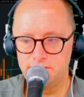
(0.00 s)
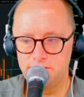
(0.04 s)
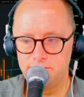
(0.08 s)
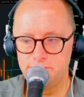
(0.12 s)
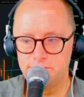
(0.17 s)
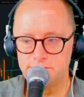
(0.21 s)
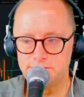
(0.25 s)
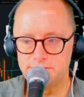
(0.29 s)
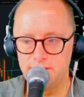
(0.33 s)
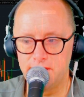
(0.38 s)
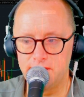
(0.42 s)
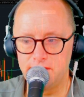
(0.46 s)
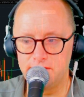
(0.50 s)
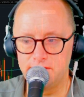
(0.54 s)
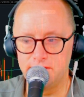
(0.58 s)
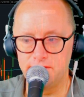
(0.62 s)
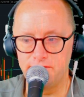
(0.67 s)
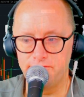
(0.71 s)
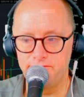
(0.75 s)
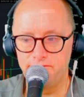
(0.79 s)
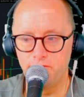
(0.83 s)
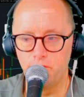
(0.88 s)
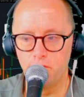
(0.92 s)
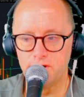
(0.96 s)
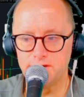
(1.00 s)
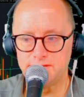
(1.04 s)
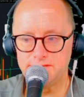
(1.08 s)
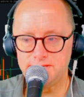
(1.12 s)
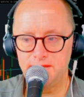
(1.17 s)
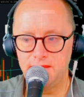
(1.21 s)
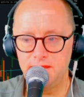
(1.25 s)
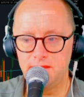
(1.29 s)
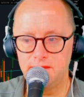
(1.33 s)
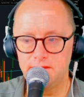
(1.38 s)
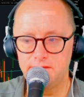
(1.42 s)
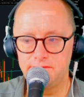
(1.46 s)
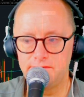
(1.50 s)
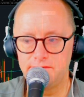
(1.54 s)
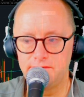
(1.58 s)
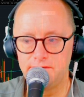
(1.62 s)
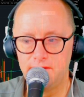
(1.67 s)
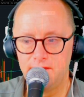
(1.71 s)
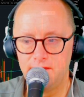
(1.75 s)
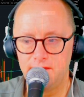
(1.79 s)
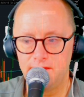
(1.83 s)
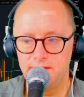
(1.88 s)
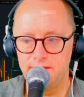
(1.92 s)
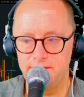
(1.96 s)
was like in the 14s,
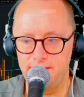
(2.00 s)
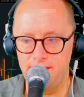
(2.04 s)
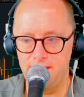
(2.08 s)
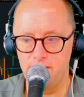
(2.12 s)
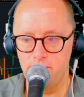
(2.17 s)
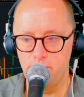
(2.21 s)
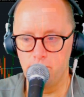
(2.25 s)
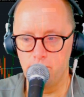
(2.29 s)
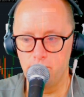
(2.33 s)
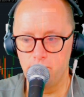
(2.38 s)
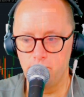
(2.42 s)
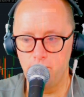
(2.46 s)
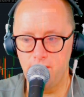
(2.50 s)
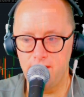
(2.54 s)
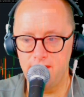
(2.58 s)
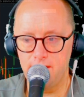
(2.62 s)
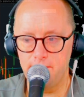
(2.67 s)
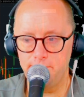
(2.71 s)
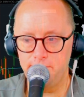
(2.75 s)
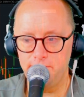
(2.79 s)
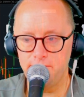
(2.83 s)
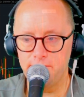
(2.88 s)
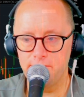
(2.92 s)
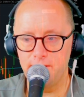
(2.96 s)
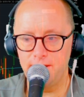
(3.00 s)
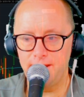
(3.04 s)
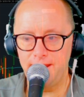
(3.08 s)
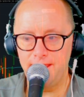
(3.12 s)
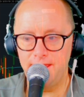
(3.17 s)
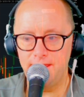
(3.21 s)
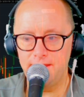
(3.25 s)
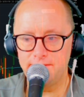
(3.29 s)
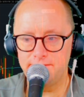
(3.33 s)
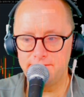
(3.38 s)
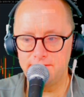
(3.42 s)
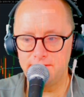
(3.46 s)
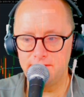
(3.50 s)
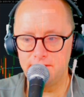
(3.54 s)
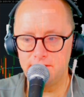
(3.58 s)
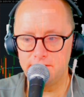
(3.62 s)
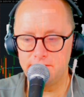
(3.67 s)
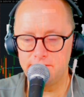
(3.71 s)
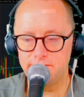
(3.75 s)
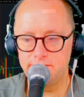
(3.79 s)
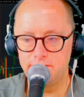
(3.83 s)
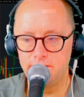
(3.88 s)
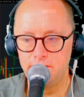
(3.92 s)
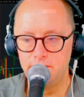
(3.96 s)
and now we're way up here at
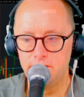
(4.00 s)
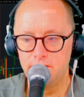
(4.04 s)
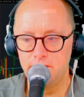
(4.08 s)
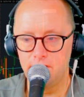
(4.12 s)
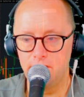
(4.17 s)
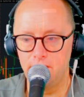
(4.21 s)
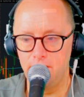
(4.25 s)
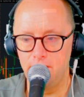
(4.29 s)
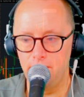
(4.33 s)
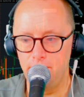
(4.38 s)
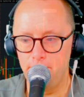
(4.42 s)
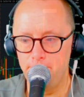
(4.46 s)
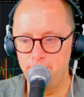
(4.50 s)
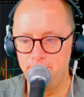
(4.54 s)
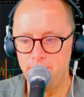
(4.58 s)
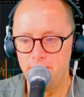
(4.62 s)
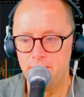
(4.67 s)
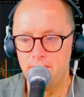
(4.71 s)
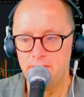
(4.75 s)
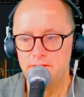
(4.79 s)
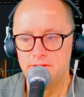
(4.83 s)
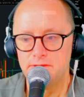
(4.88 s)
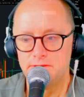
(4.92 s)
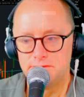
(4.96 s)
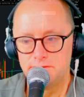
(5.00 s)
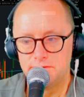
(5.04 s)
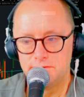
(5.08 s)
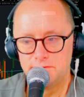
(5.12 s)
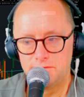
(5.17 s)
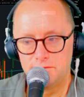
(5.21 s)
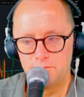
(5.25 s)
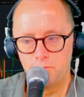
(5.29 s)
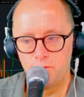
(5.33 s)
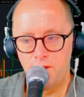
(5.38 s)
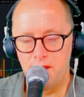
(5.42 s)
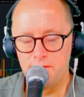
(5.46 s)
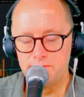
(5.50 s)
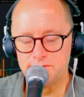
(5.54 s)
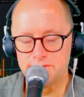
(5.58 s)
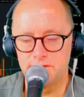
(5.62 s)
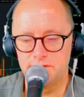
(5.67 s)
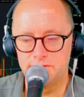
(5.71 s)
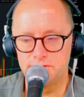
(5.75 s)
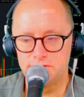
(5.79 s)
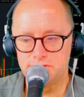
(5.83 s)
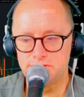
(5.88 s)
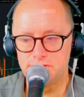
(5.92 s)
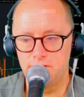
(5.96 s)
18s. Well, I was
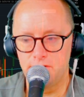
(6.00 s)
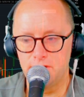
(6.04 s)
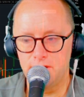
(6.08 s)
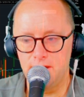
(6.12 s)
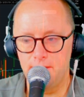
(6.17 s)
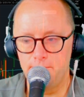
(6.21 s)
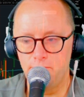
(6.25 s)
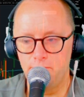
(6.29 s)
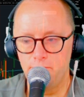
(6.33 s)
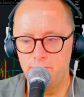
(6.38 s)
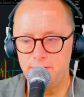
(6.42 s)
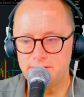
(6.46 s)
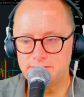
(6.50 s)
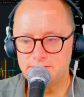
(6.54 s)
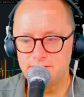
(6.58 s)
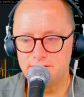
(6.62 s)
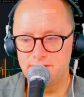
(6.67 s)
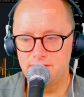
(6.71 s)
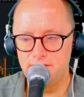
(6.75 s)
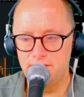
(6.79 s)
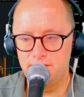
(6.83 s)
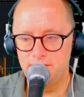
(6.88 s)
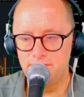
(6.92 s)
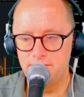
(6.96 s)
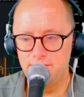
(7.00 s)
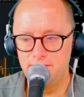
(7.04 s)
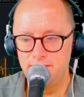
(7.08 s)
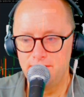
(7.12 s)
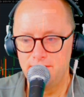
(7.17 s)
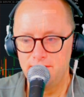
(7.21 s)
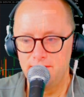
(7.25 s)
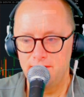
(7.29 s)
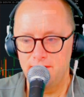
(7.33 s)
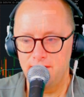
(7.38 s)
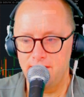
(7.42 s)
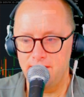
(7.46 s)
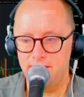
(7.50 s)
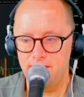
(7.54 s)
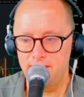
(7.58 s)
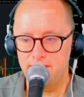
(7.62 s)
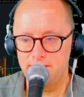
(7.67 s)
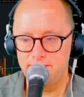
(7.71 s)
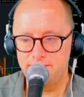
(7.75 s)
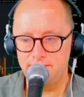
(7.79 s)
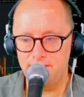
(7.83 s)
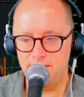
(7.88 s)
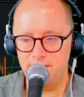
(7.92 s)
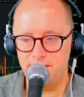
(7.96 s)
on the show a couple weeks ago,
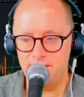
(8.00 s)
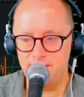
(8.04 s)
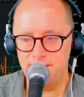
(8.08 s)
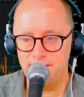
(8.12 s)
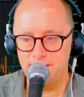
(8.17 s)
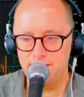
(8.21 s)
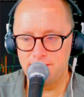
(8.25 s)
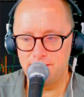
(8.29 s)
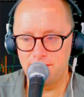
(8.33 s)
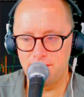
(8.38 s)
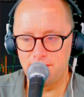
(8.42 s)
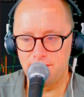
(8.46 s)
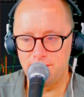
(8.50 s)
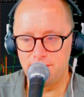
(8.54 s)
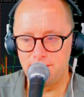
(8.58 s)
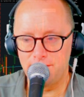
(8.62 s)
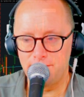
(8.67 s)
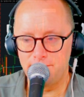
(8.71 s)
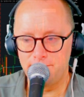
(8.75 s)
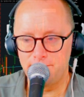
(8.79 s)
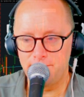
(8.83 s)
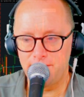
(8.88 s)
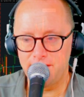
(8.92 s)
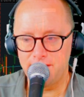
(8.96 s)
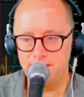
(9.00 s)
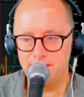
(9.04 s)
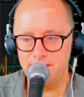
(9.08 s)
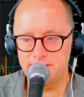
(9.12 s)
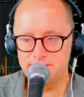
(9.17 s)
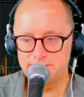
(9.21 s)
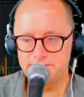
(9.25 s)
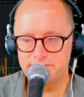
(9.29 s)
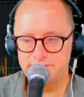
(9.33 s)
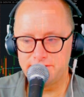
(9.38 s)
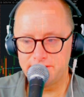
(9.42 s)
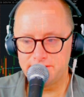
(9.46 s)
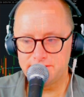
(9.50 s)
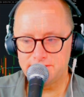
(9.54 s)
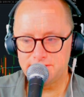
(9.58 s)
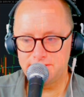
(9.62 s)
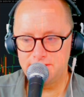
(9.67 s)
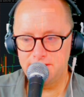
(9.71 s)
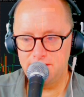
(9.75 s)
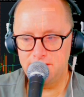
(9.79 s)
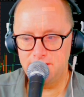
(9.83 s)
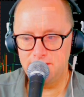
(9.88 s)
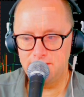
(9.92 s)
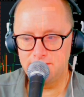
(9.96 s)
and I guess
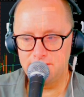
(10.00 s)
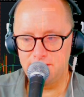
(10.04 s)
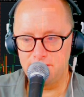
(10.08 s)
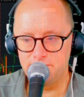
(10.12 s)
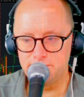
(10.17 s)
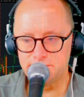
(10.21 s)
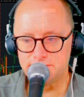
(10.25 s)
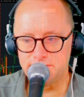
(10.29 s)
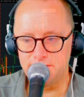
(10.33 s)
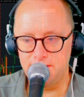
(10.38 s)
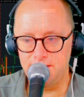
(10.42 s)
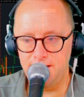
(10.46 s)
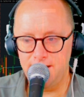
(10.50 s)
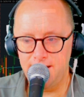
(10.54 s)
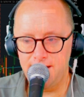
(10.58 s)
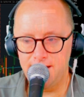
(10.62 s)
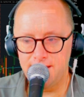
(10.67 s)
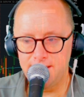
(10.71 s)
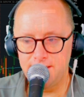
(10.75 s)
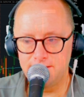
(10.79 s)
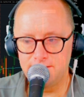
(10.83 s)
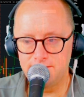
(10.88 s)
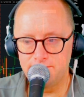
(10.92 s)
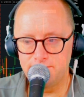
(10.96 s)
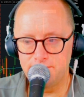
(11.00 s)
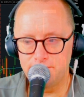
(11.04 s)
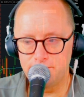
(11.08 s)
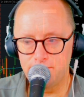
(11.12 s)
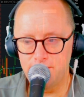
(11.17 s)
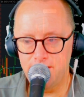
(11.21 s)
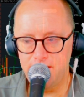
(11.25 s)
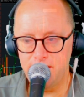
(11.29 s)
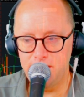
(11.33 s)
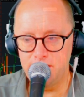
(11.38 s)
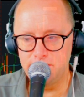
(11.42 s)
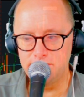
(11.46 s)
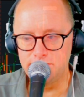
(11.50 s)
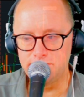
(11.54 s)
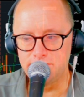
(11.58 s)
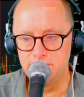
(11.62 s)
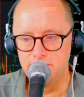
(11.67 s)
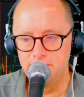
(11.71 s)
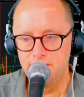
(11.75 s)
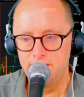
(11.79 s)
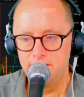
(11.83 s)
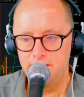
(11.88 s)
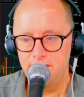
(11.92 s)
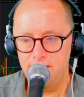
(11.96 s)
16. I was the high end of the range,
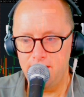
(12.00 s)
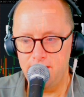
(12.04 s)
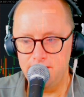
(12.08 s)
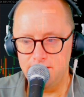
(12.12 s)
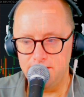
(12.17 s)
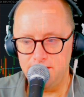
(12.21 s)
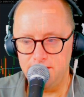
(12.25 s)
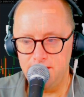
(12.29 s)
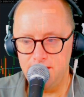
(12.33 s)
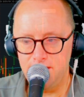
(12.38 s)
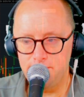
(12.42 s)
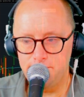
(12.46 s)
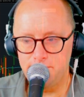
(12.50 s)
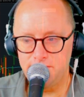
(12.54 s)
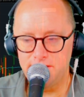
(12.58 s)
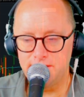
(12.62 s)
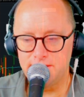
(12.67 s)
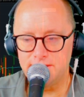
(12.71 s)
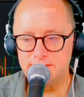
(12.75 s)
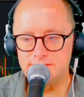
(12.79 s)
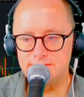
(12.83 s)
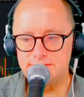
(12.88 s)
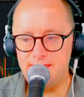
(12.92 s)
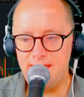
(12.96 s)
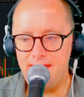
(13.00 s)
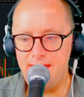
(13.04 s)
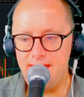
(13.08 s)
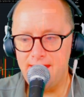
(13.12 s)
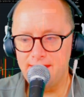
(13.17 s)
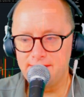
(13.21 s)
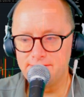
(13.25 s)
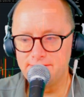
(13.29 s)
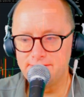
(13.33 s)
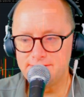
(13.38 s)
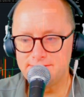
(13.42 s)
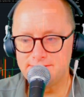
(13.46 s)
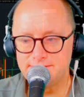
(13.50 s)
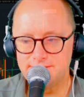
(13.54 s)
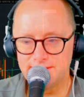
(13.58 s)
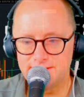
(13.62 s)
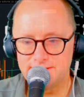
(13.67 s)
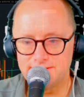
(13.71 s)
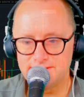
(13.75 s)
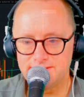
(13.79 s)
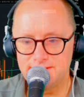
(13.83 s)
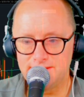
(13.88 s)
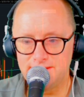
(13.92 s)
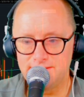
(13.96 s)
and it came in exactly
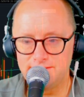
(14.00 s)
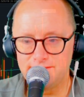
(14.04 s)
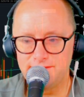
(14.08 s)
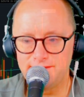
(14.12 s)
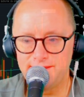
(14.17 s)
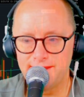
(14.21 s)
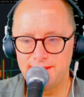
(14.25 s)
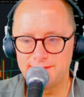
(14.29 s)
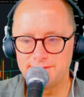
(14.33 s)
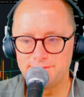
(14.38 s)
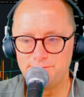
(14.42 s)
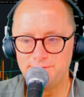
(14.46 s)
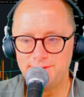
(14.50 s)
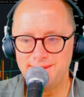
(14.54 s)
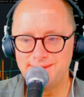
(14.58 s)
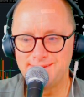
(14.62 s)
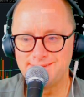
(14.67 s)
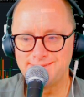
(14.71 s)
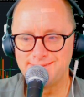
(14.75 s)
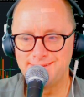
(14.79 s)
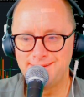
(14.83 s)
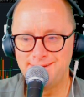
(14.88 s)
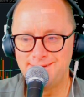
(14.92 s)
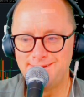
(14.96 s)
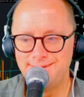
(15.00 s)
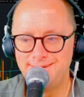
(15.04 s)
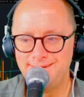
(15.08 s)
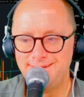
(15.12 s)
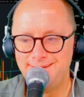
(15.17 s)
16 the next week. So